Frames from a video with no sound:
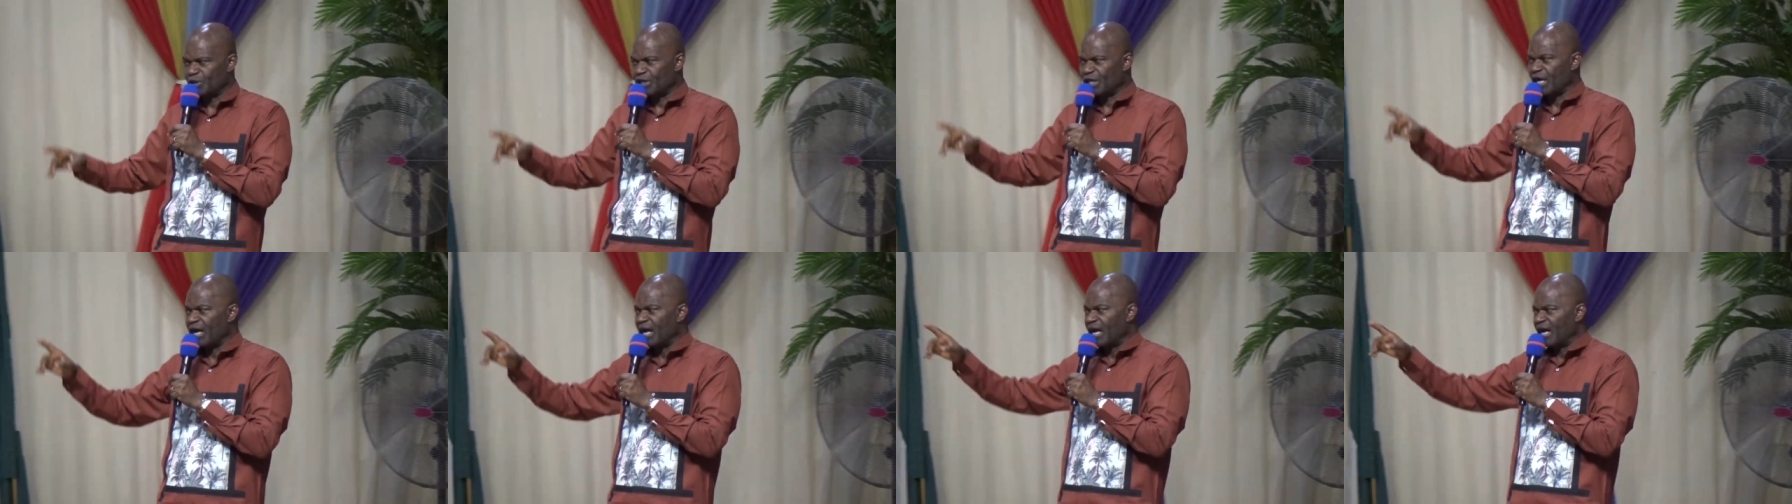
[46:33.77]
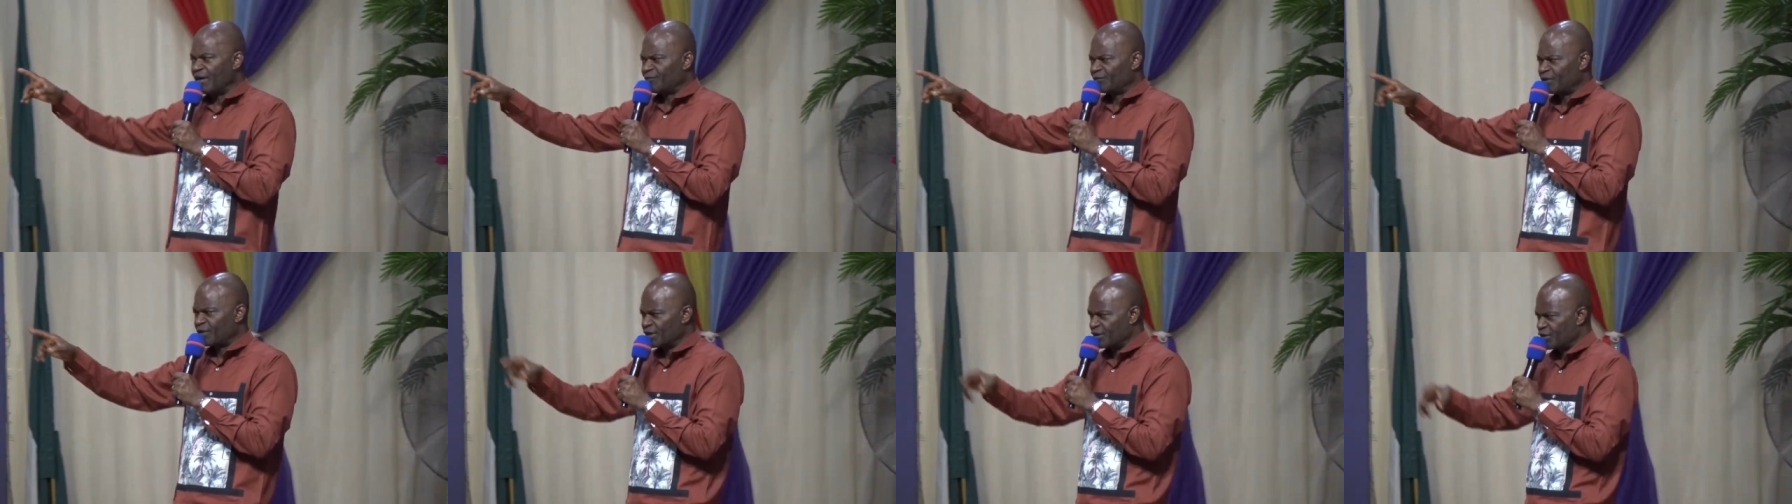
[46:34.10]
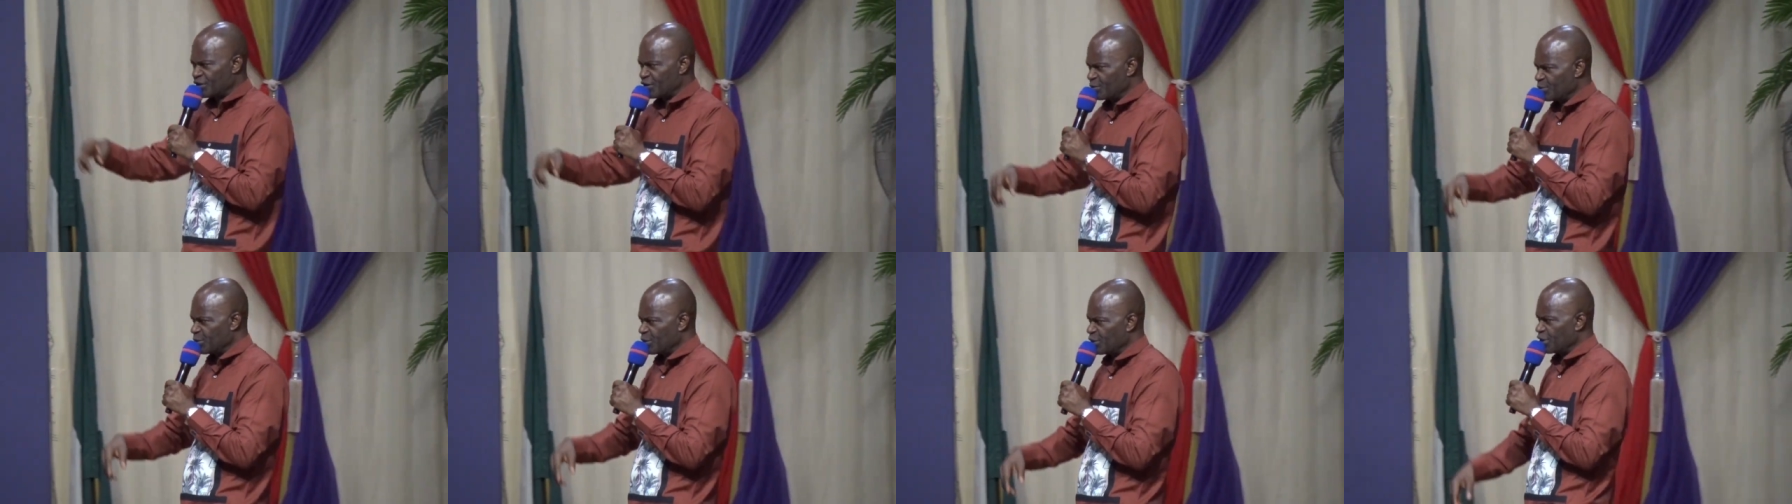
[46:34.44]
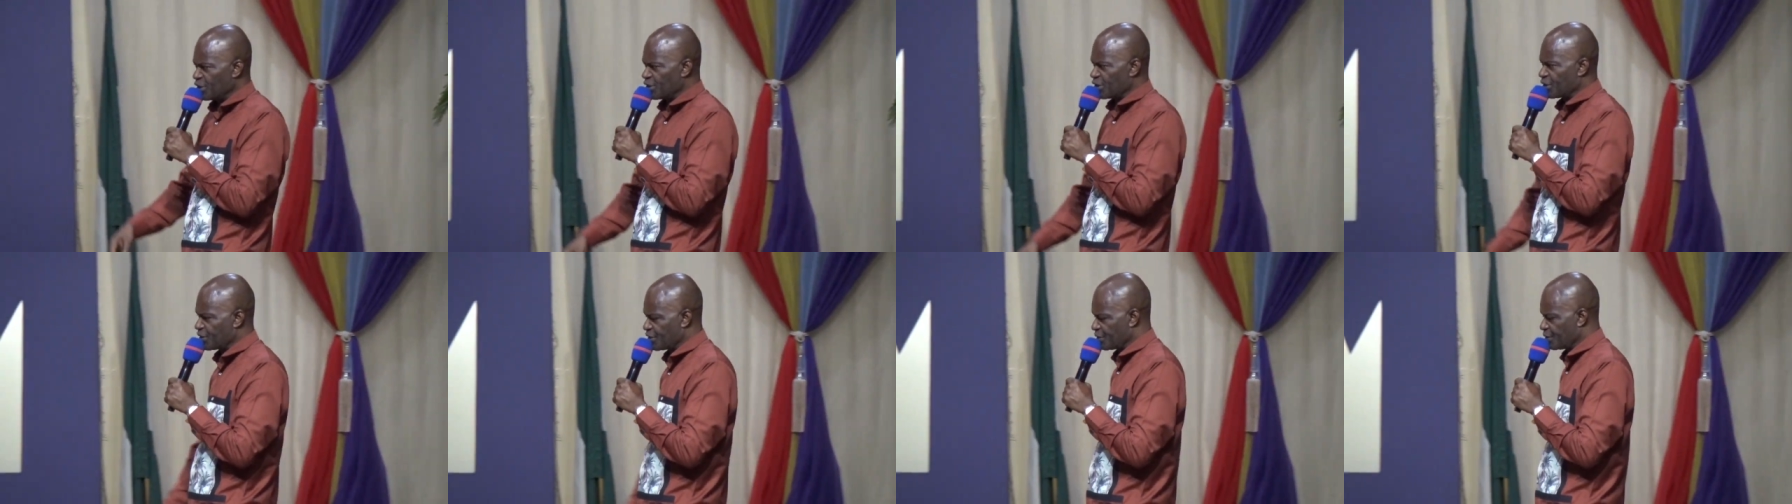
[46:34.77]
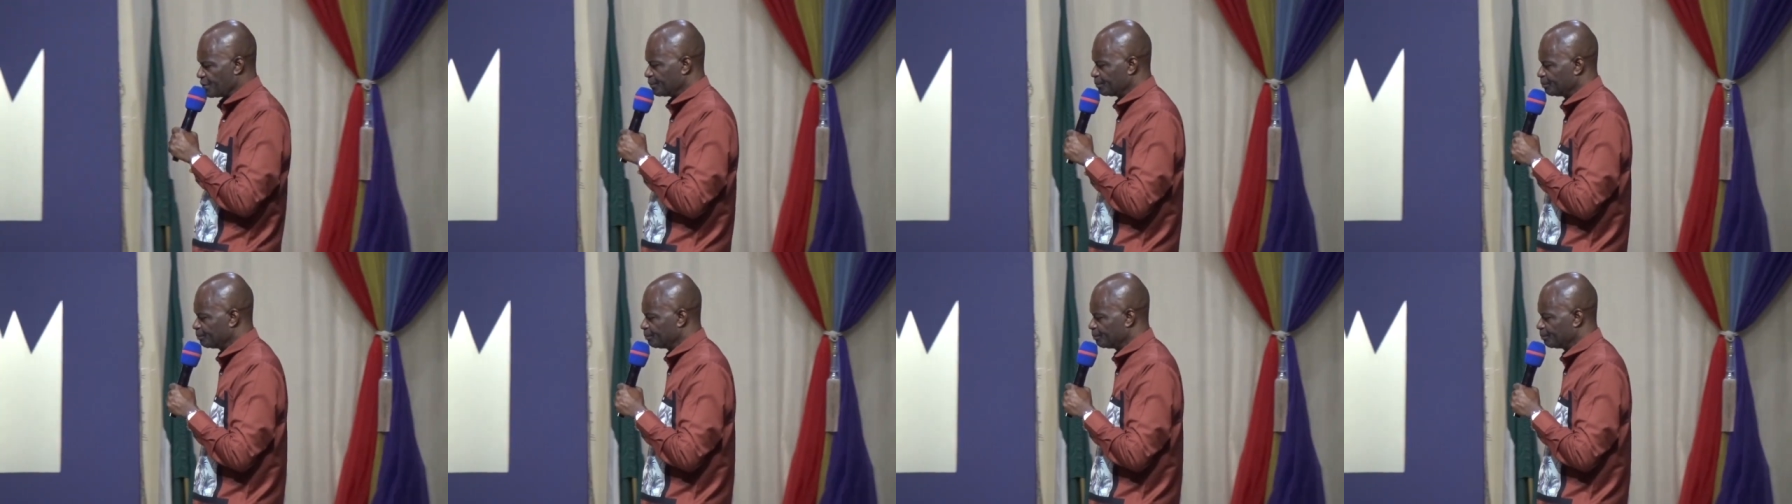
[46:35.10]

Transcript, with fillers: shall have testimonies.